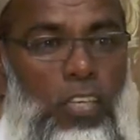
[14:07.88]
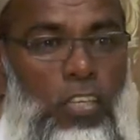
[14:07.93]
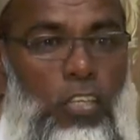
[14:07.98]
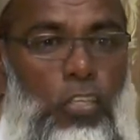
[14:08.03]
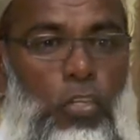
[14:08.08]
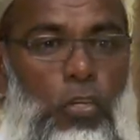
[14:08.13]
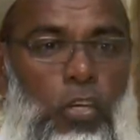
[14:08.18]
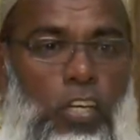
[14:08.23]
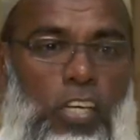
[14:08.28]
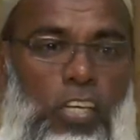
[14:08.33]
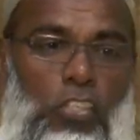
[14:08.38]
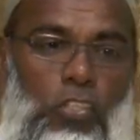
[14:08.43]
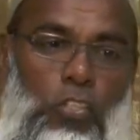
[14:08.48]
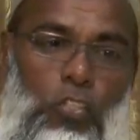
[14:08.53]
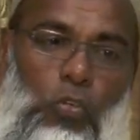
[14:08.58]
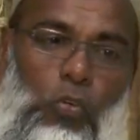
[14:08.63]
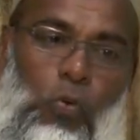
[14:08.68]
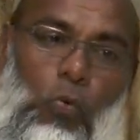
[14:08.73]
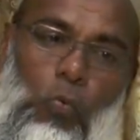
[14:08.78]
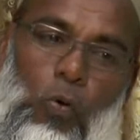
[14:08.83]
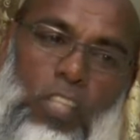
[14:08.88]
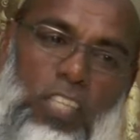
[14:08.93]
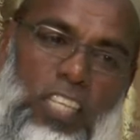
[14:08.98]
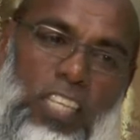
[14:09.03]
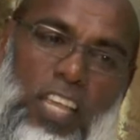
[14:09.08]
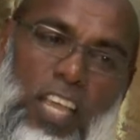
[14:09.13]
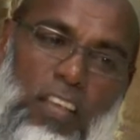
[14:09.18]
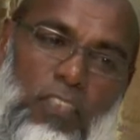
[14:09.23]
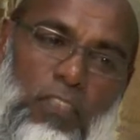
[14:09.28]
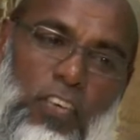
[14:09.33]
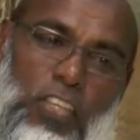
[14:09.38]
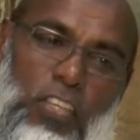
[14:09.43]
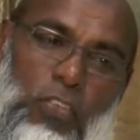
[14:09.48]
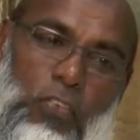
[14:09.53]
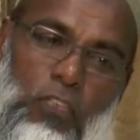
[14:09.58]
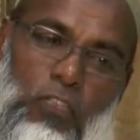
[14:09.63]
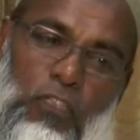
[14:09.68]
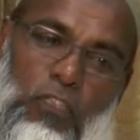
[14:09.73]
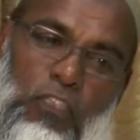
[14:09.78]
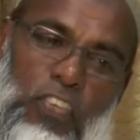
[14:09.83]
you can do whatever you
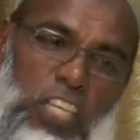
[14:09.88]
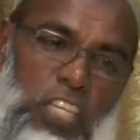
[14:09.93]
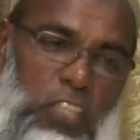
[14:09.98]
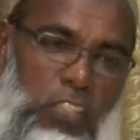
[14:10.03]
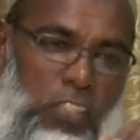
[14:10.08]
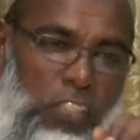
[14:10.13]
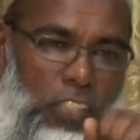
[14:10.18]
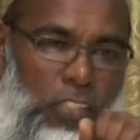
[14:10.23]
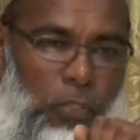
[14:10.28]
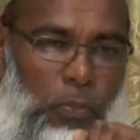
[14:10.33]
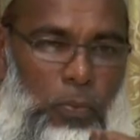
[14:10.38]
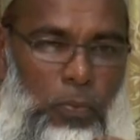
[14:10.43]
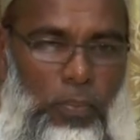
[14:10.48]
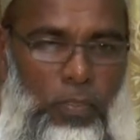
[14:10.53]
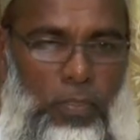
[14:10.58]
feel to do.